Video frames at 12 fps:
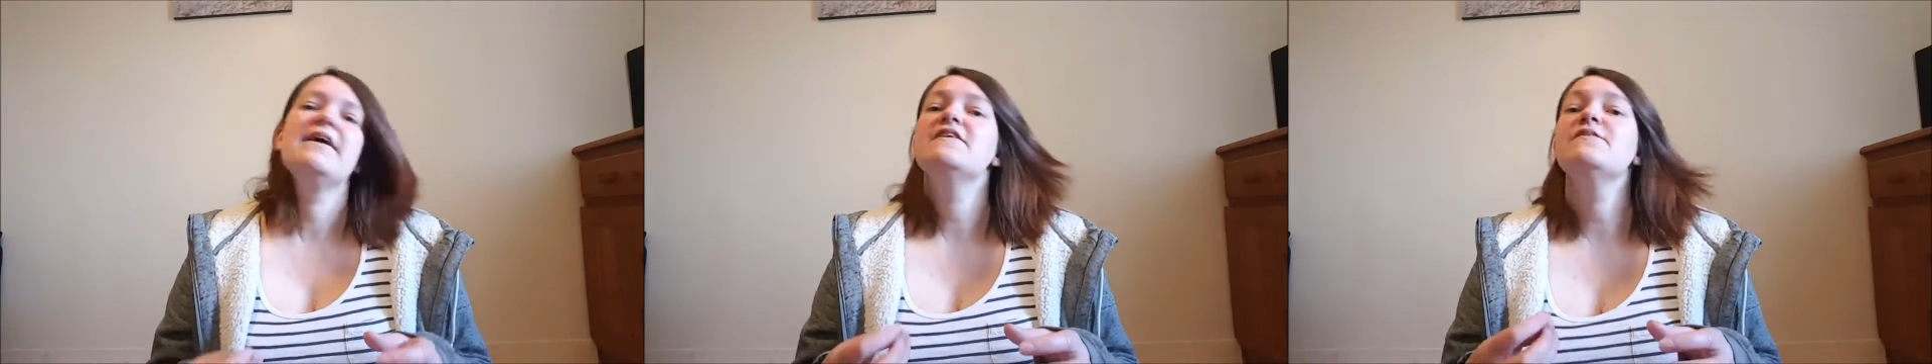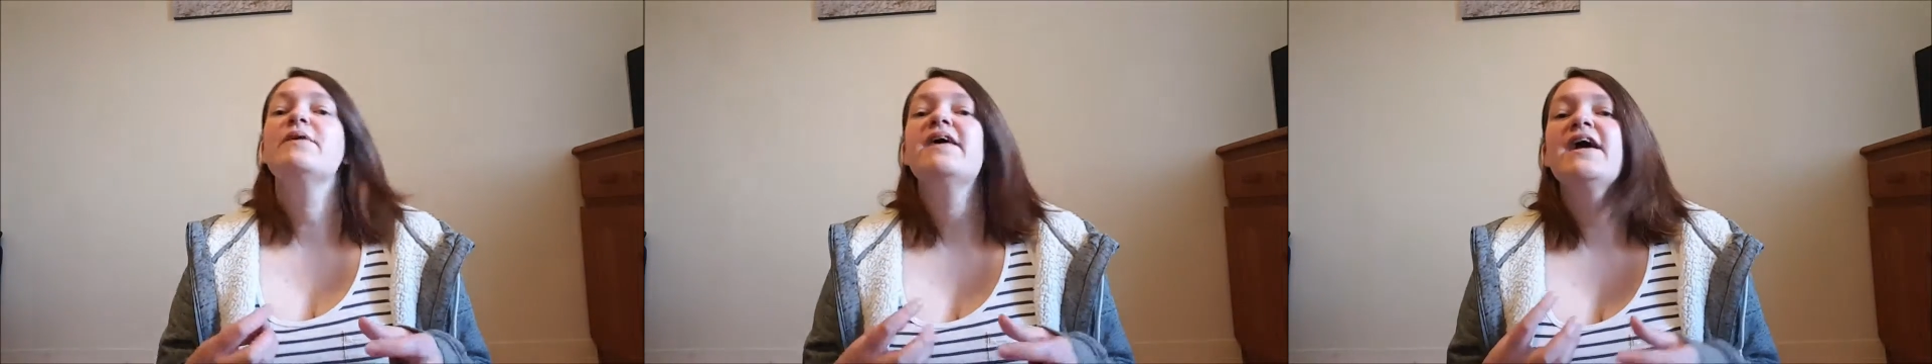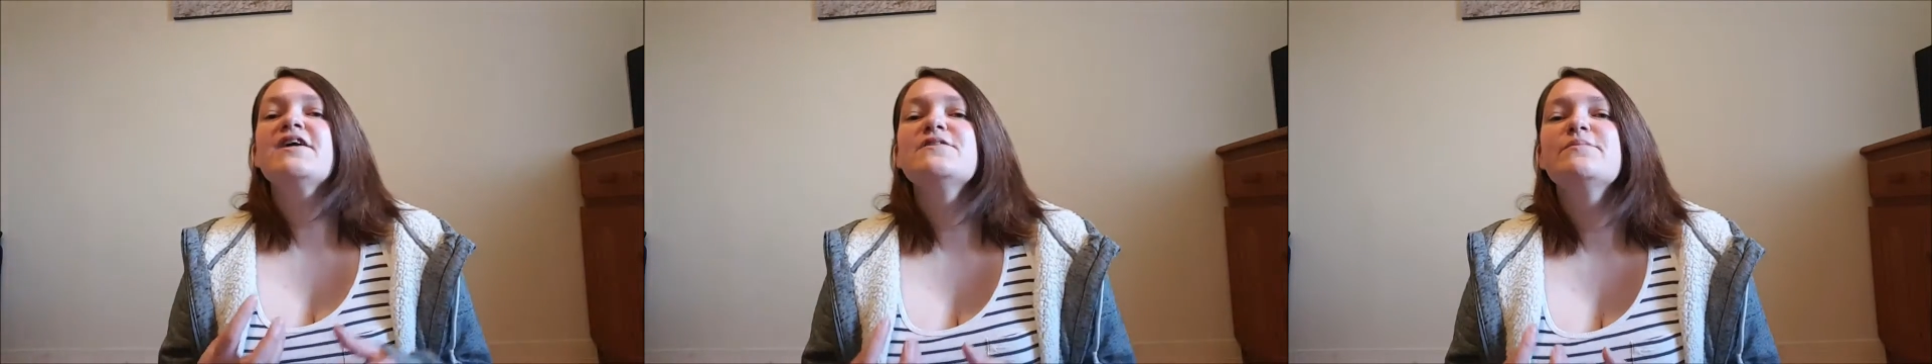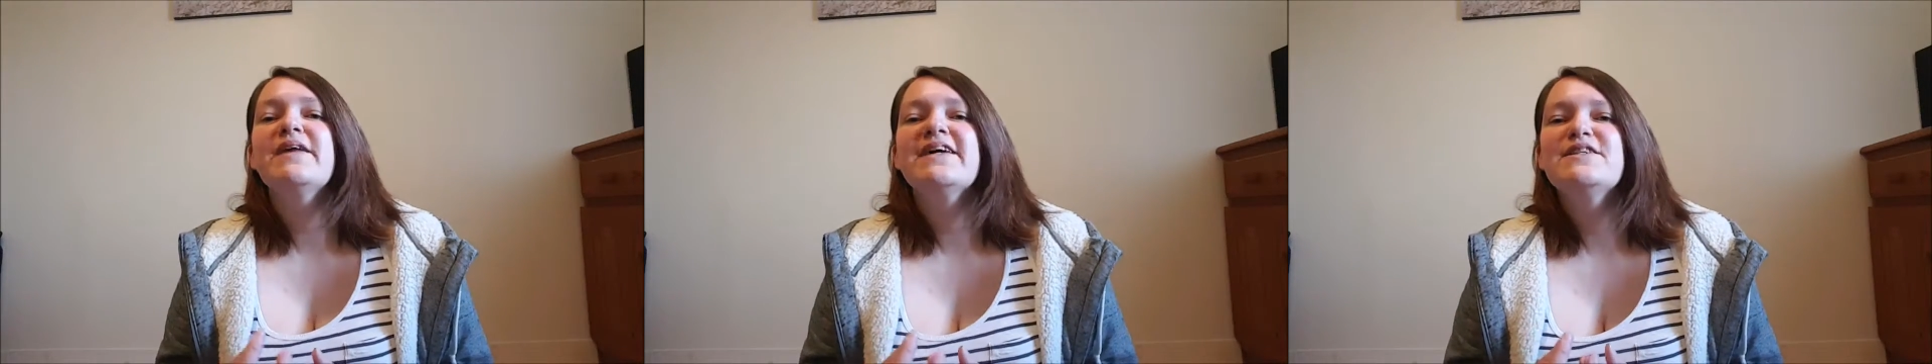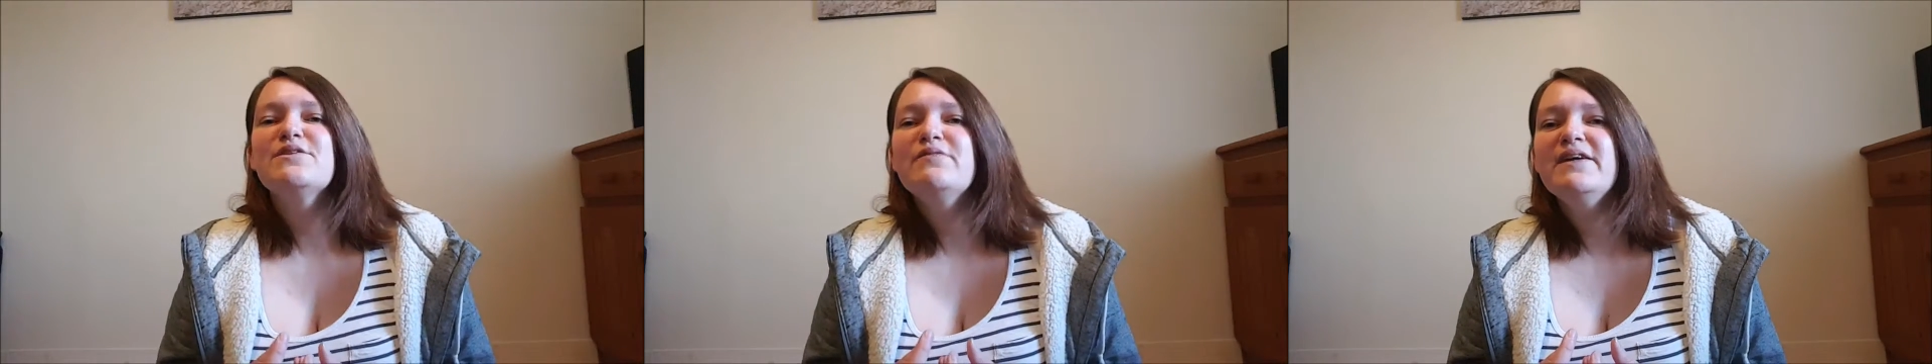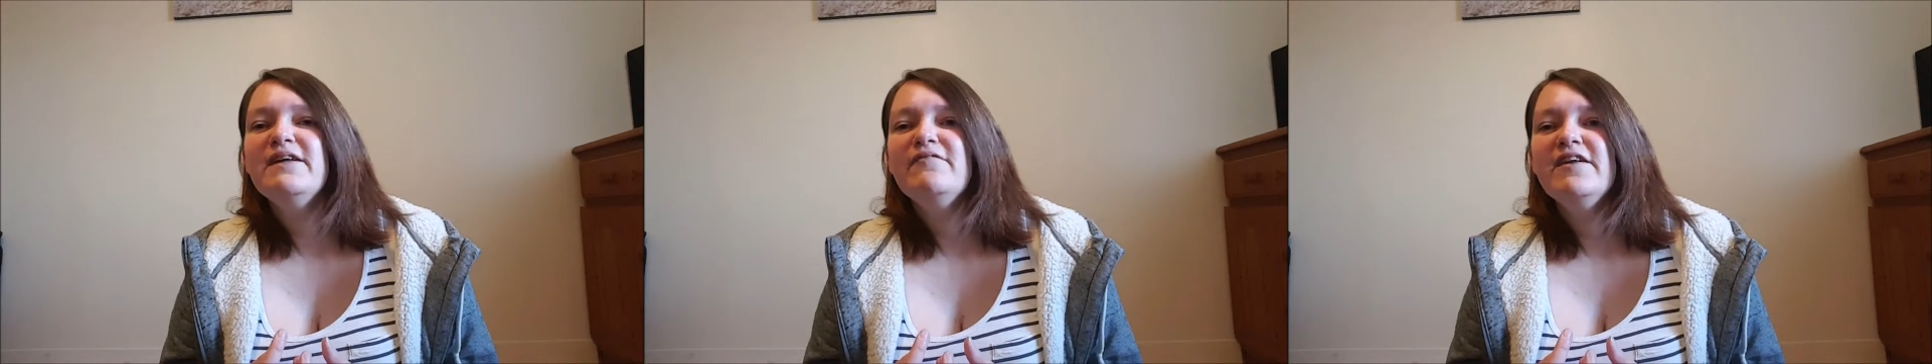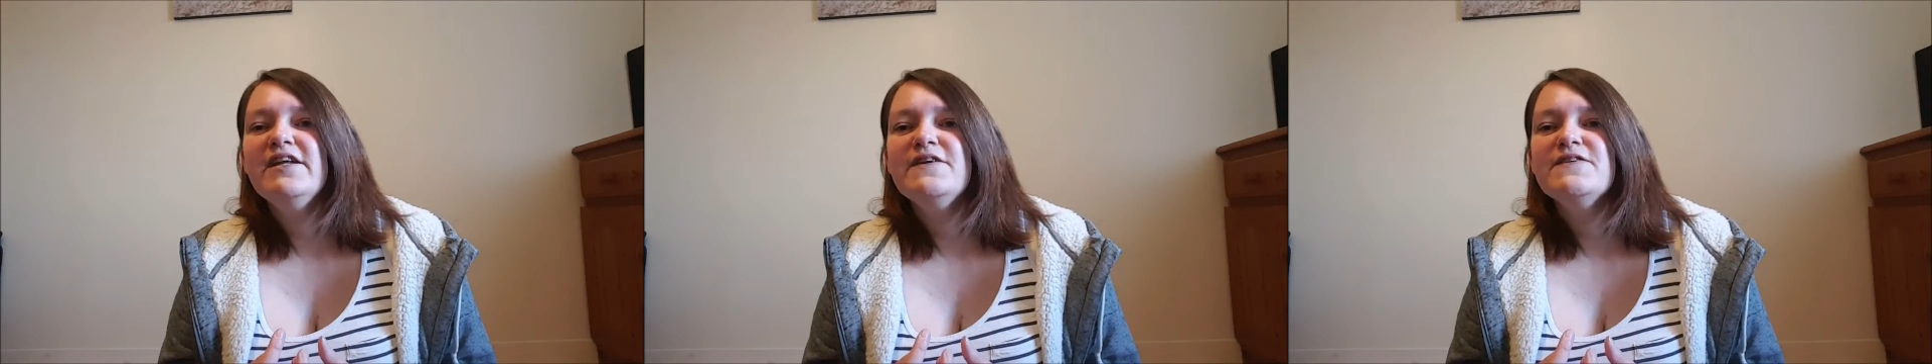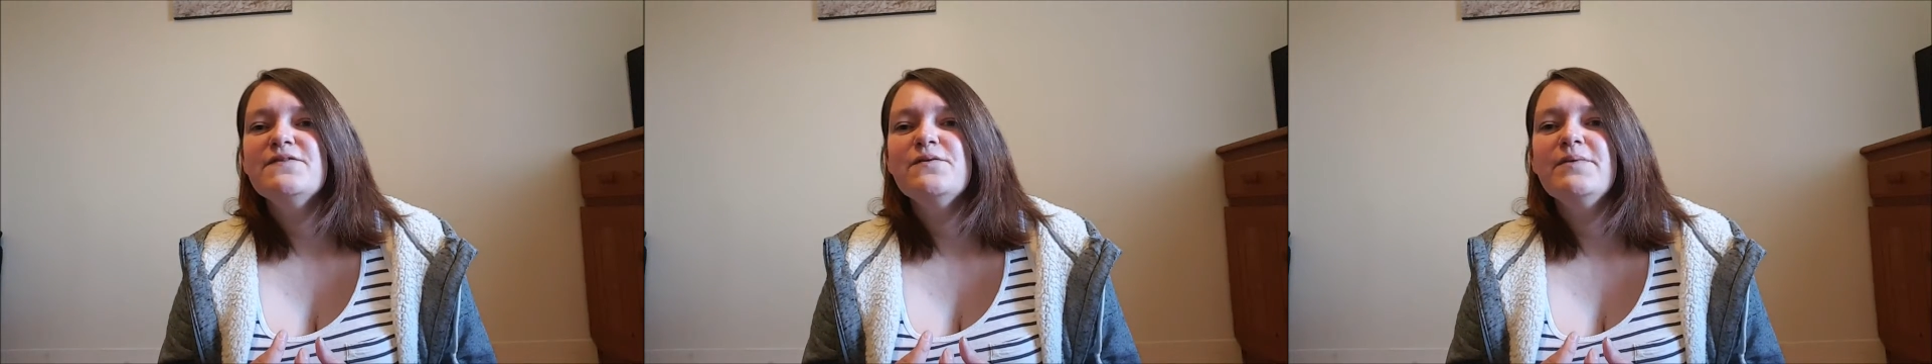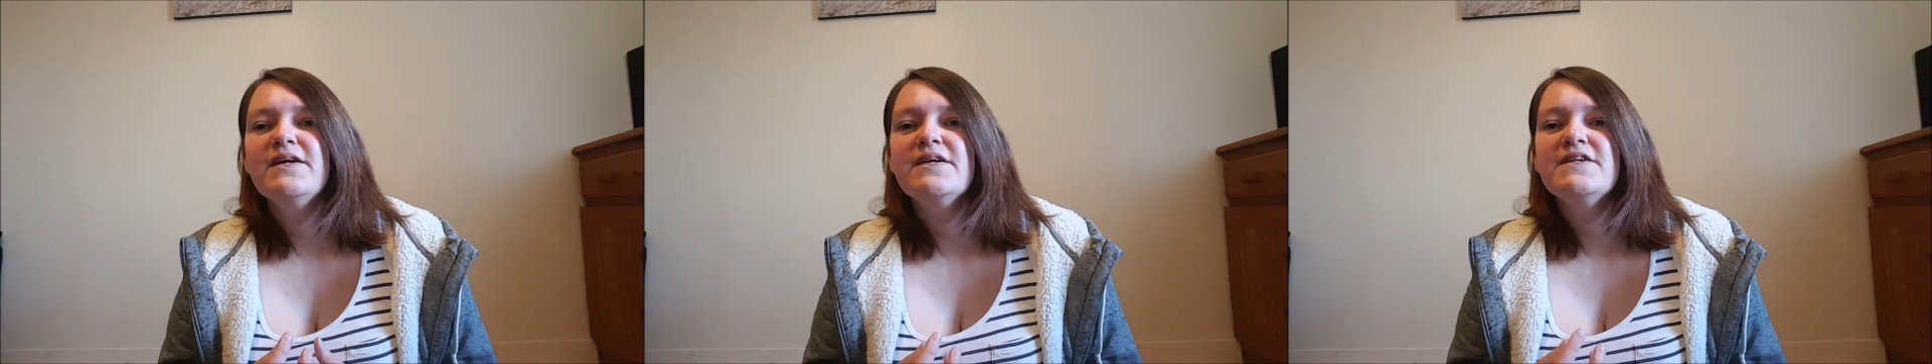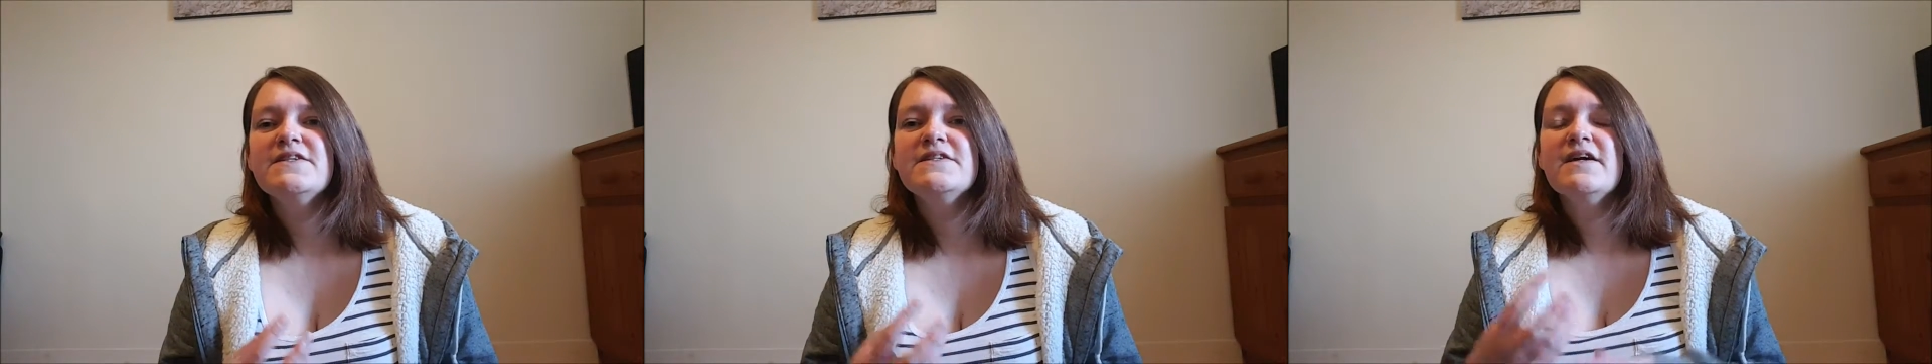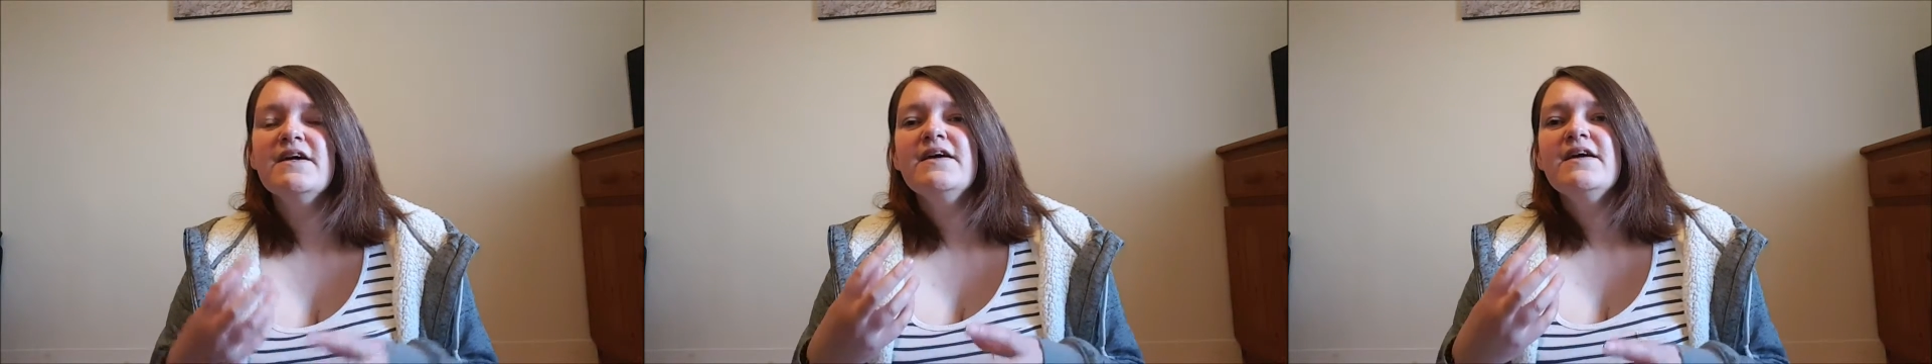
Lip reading: That's where action plans are really, really useful, because